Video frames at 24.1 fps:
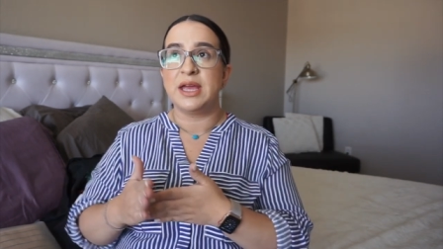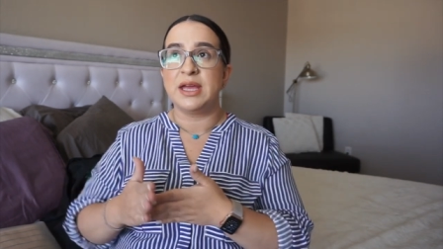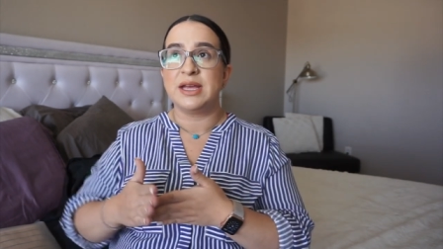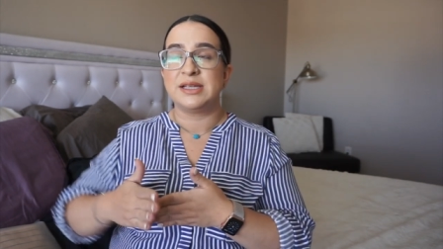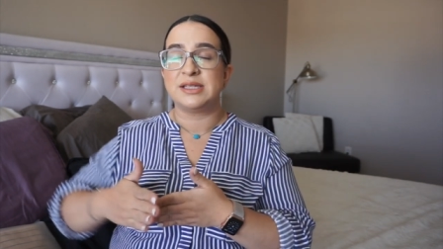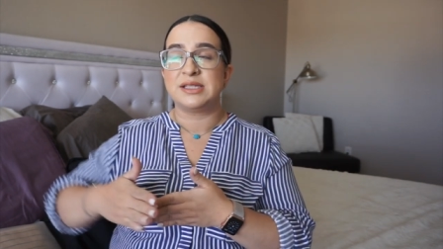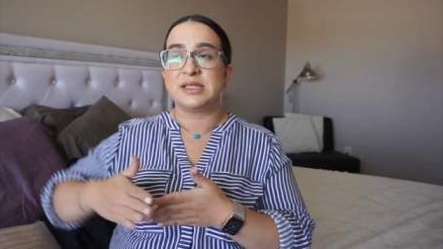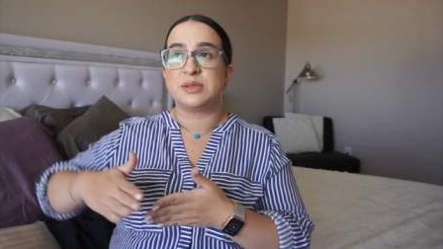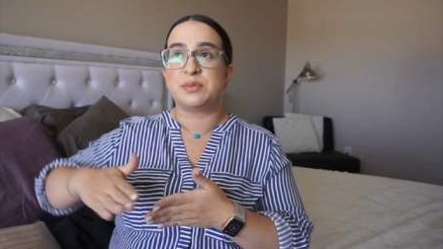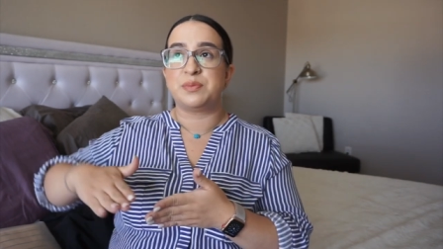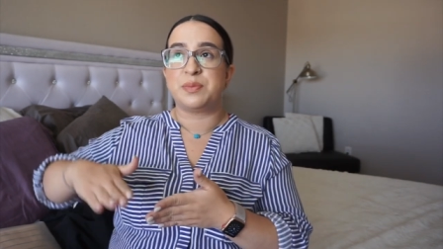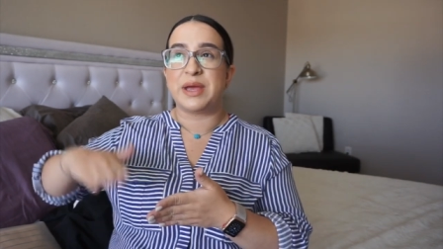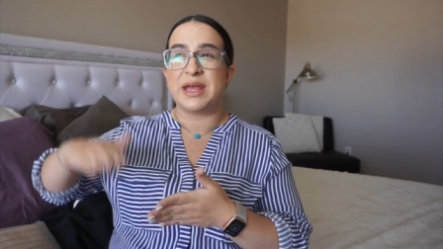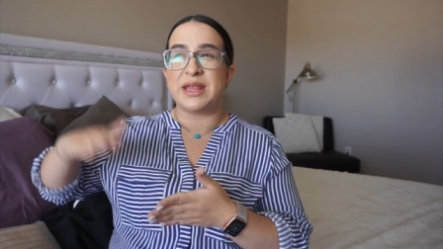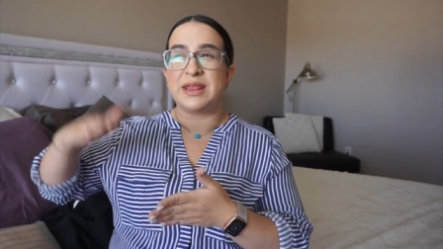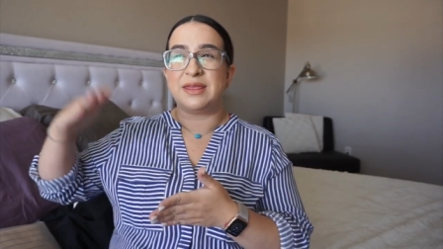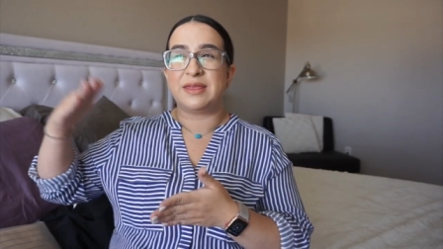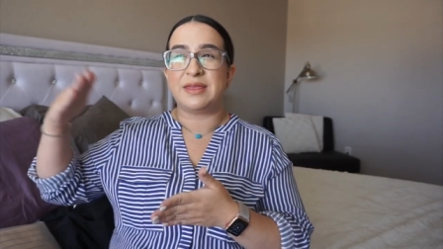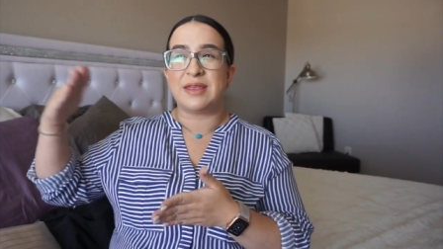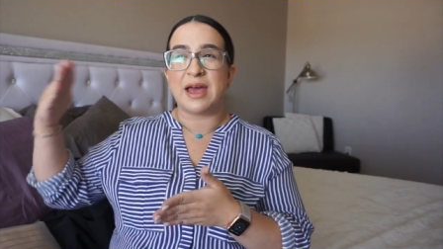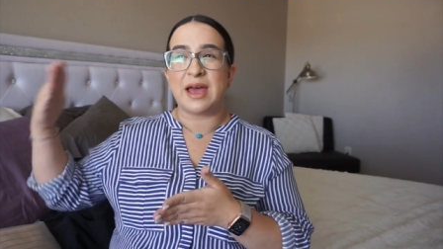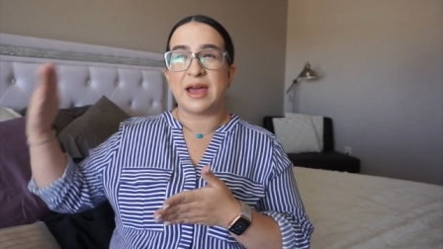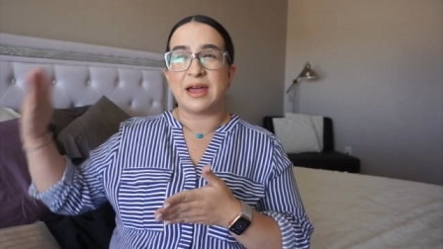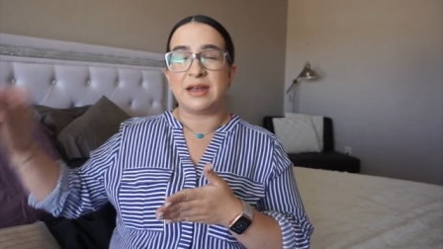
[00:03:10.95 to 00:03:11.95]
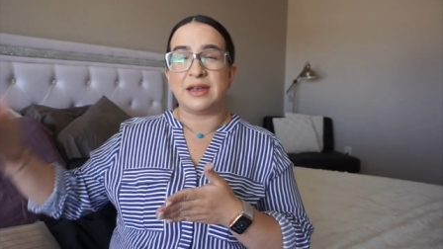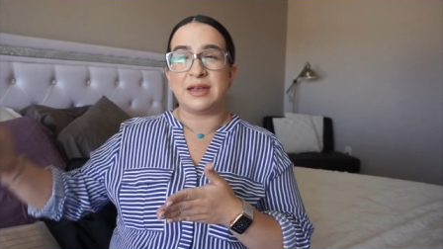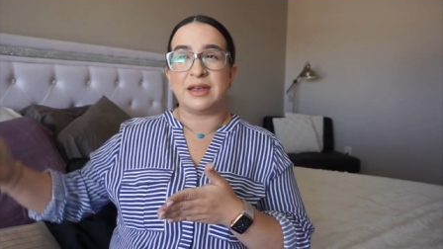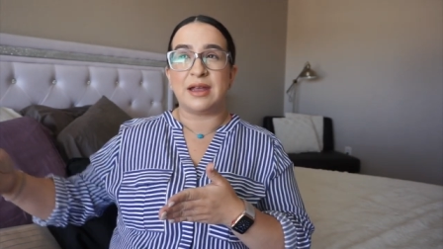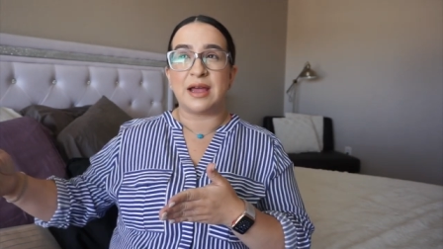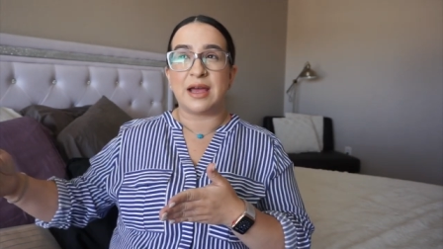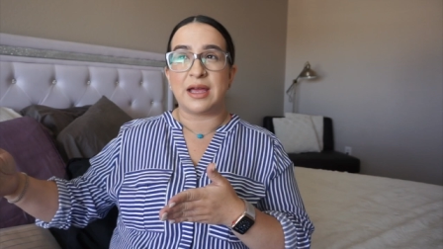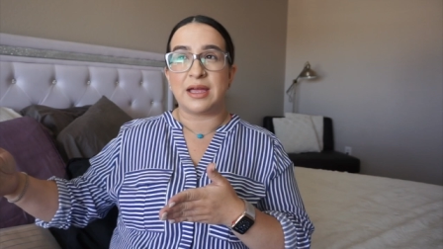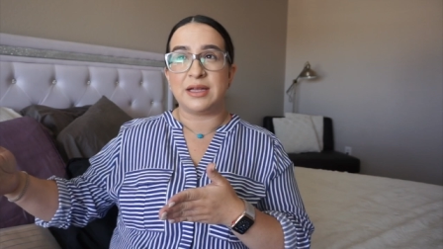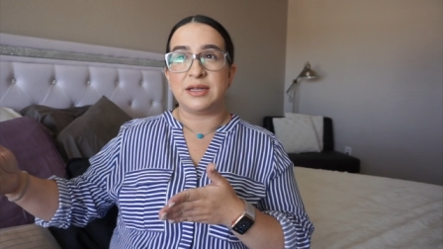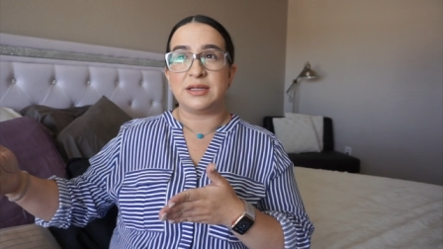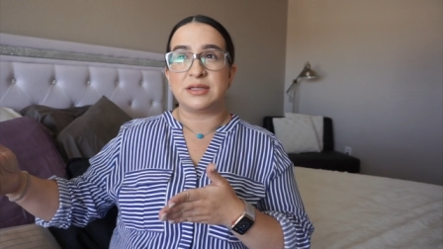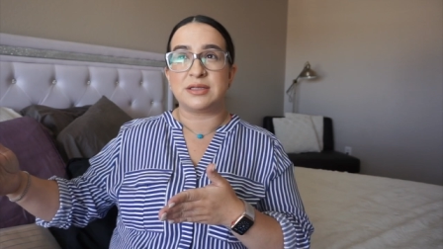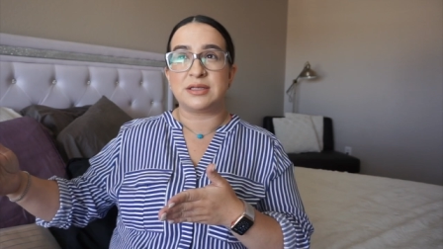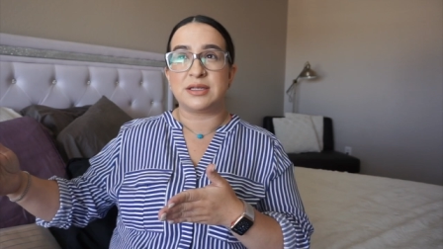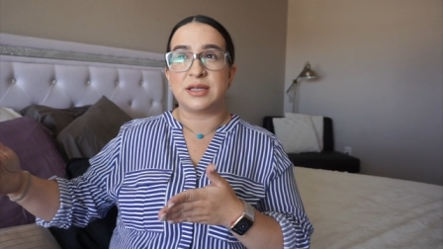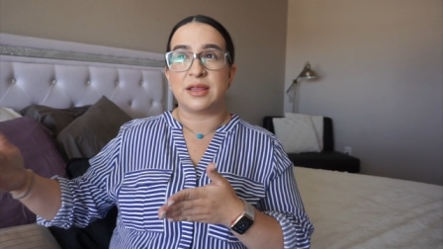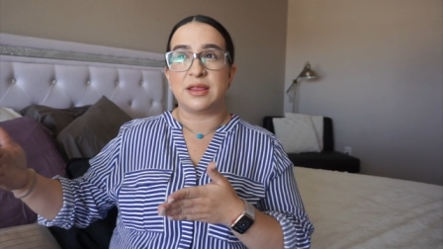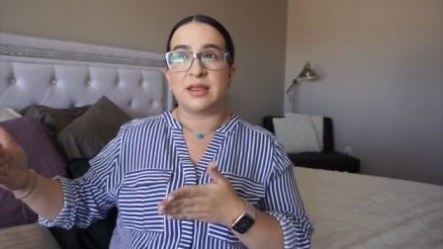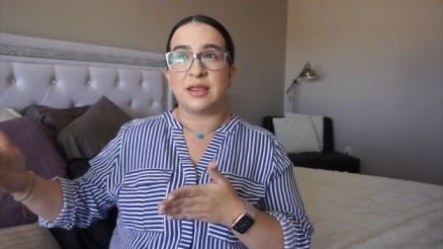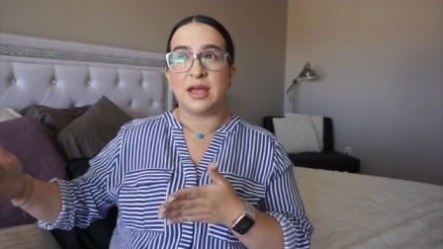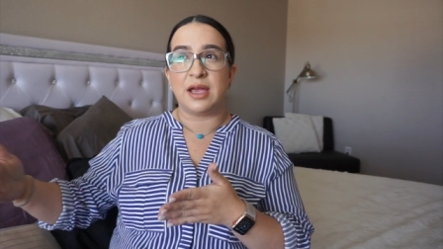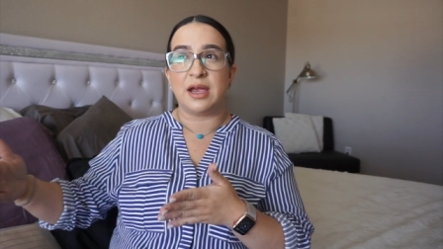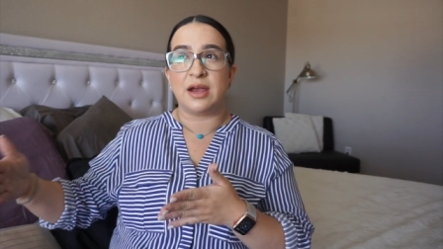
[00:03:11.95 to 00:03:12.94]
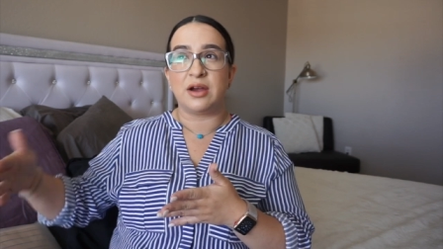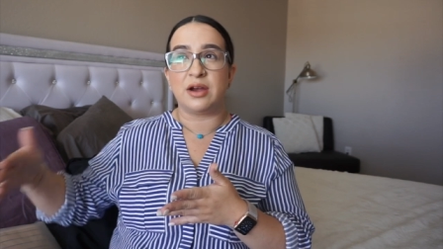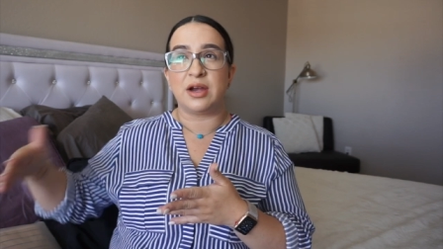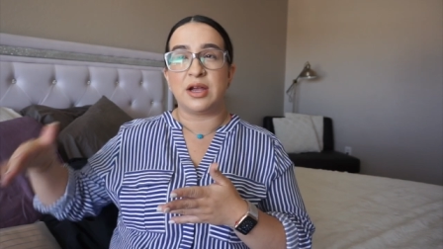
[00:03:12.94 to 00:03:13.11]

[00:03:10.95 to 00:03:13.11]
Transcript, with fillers: spent that night there,